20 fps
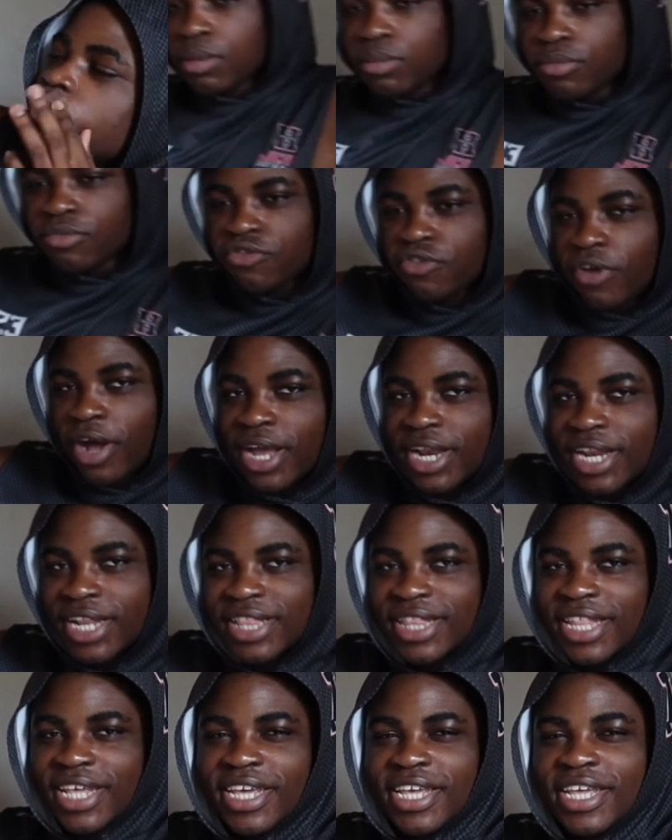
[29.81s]
I'm trying to
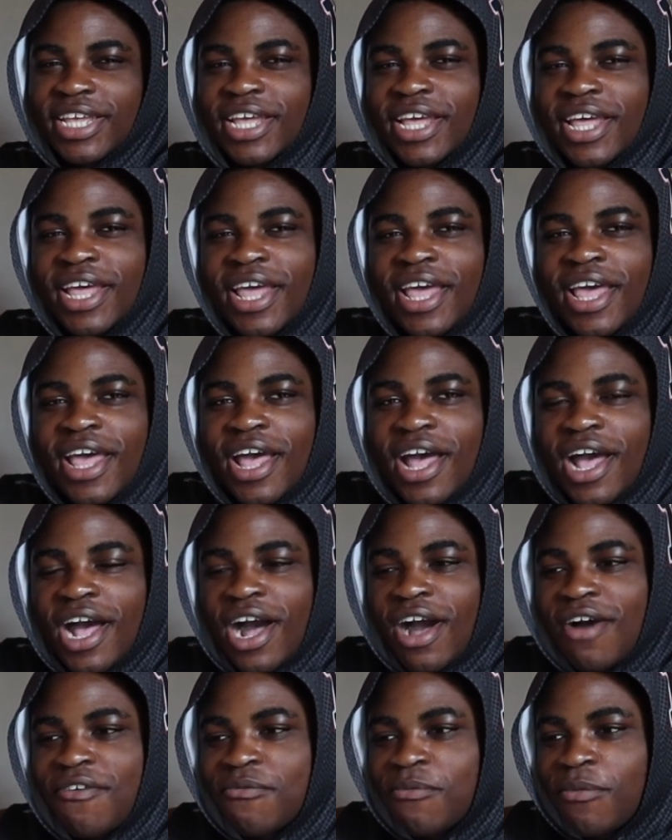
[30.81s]
think
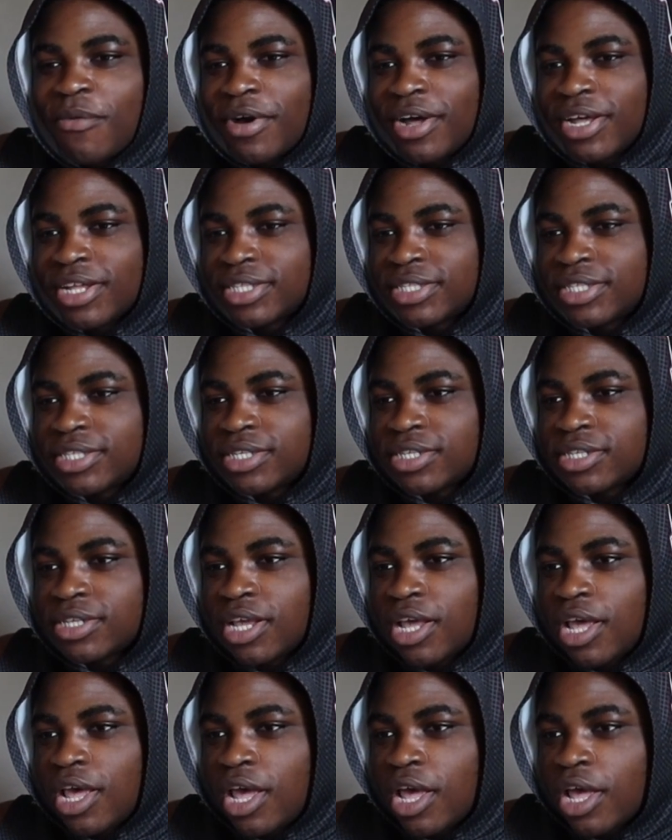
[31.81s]
of
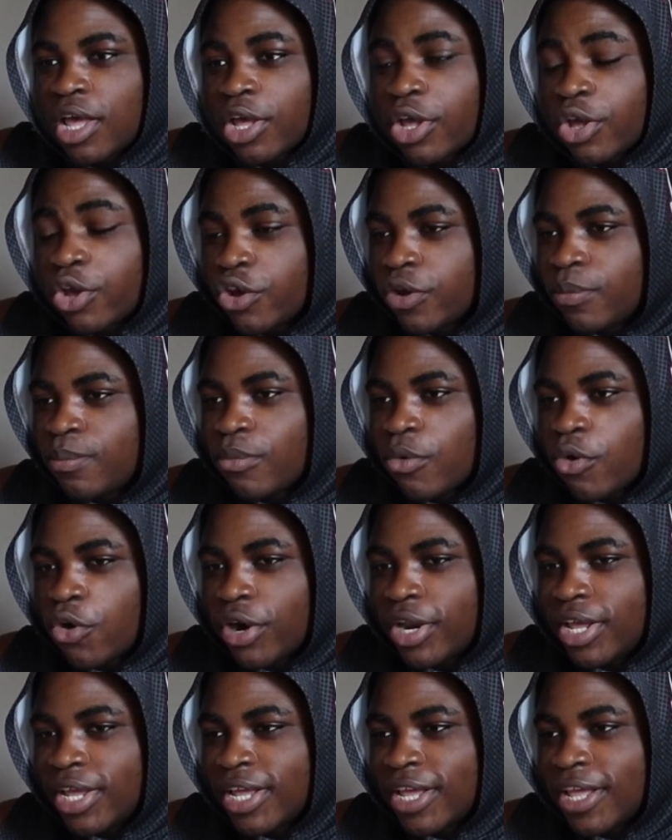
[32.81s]
what's good
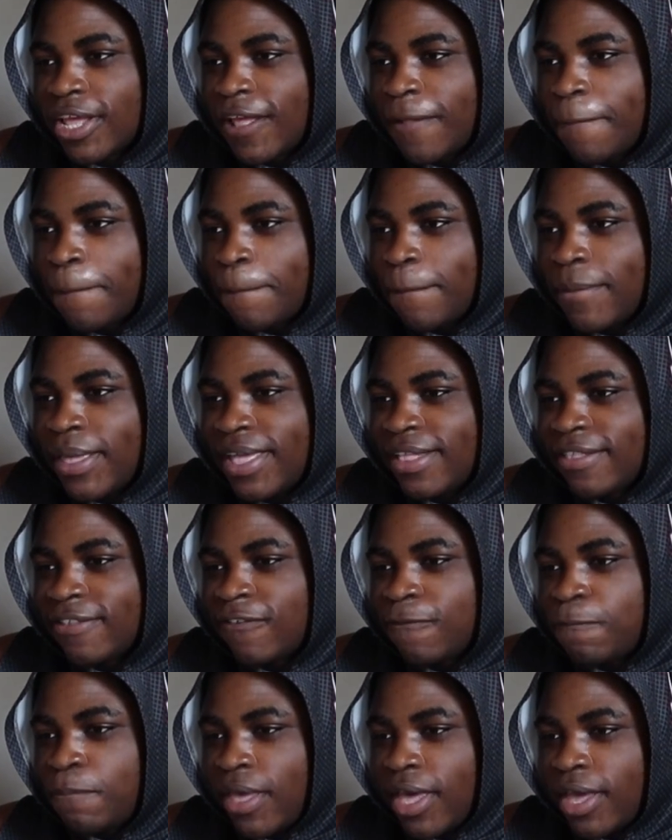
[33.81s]
morning in
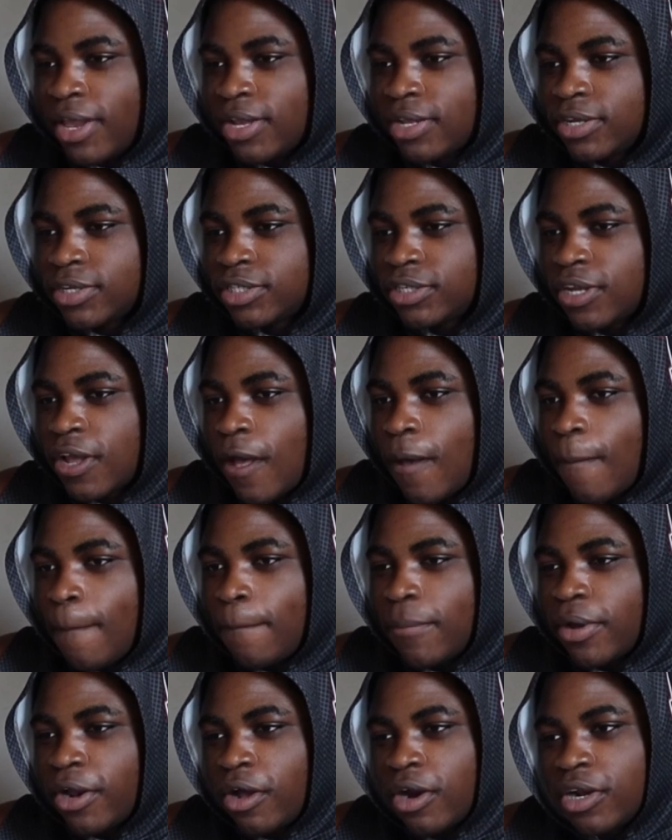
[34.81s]
Spanish,
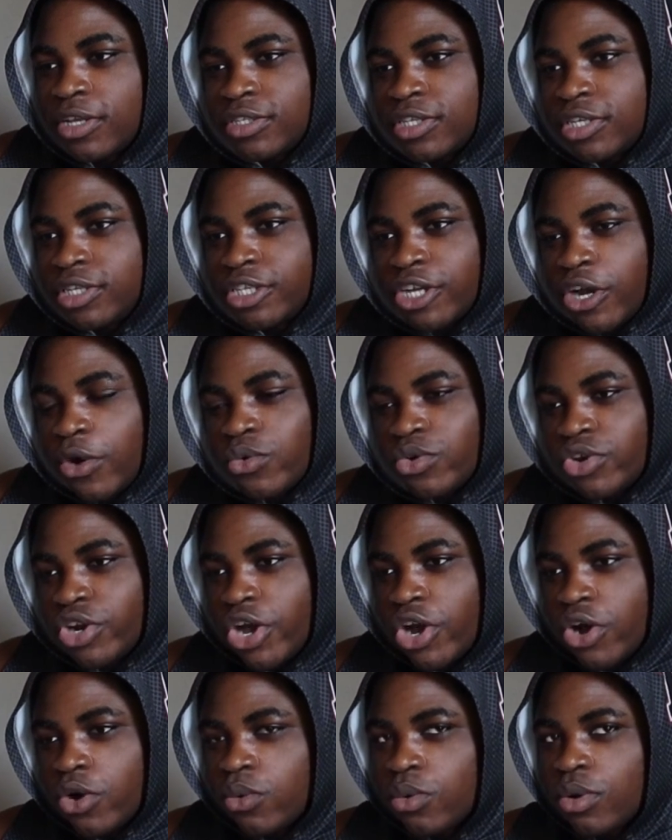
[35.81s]
but I honestly don't
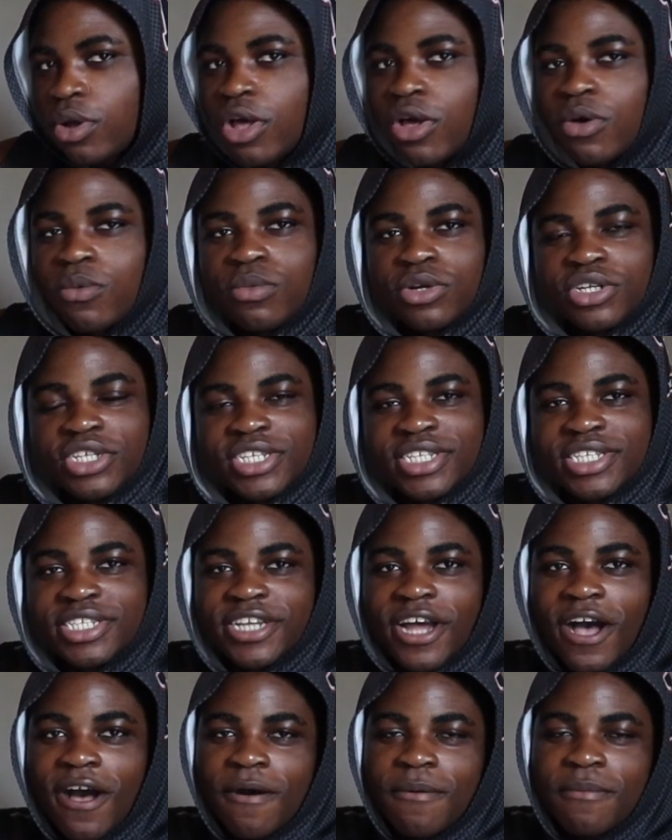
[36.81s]
know, which is
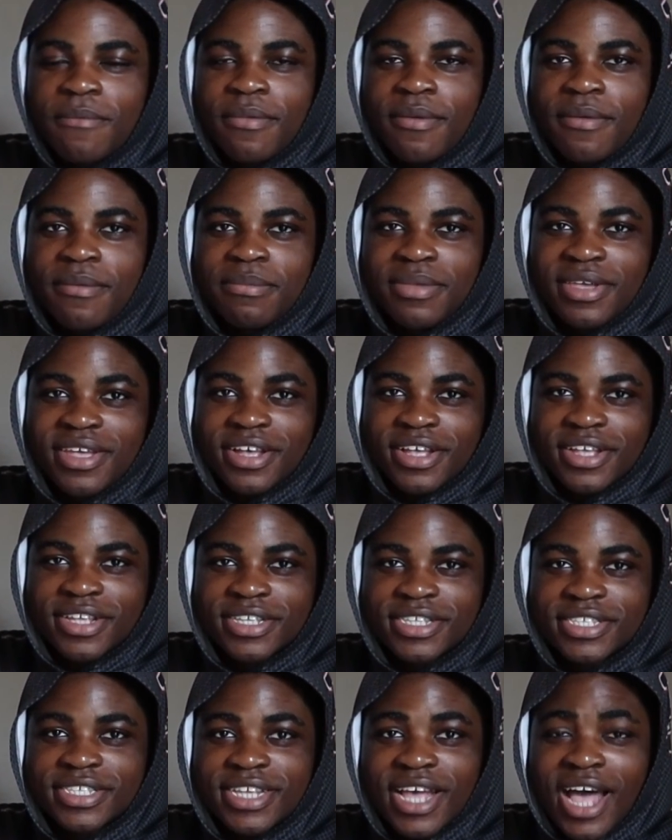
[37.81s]
dumb
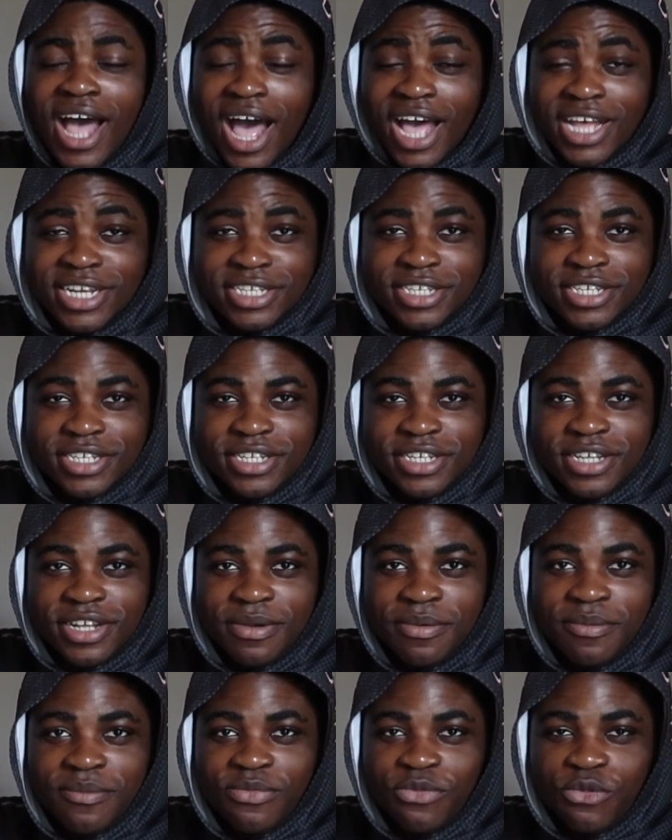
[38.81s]
because I took
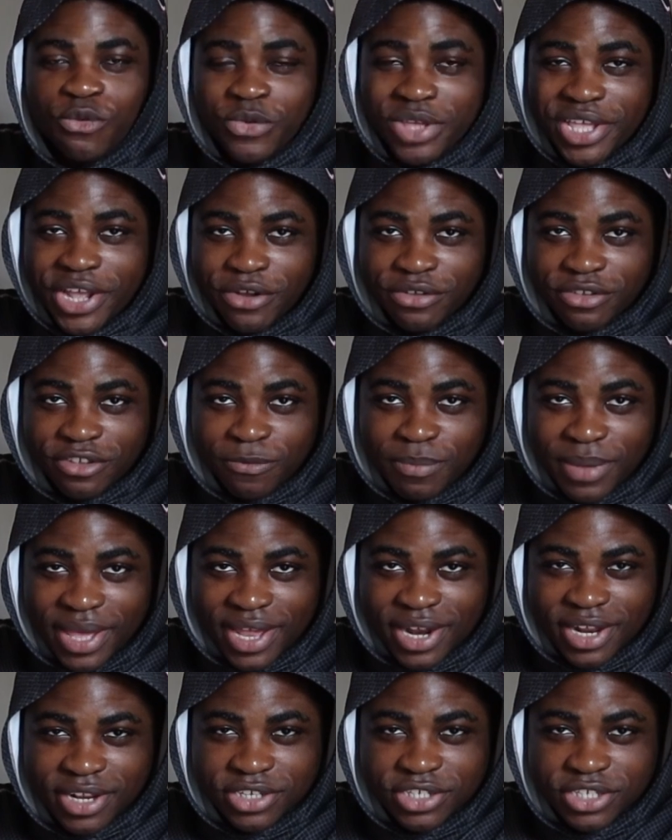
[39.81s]
3 years of
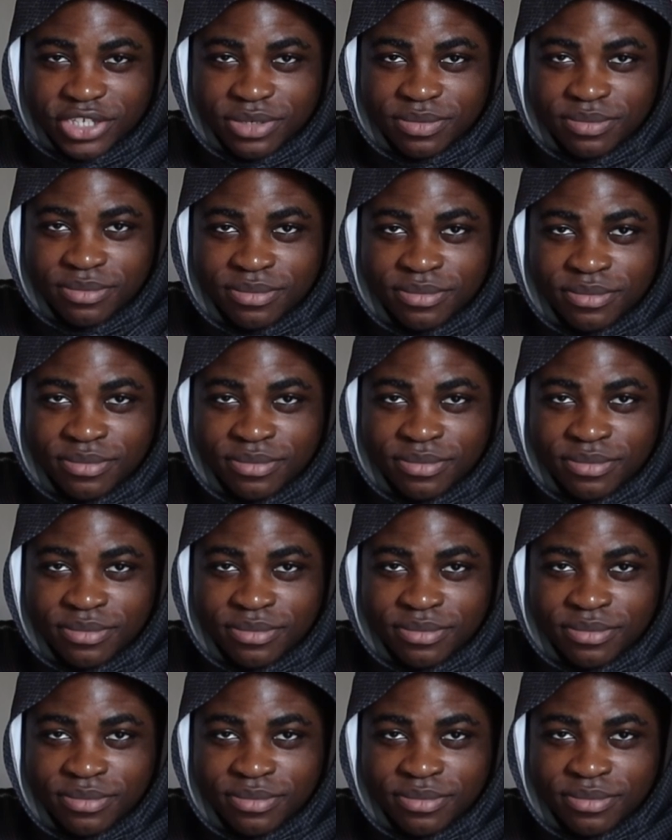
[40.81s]
Spanish.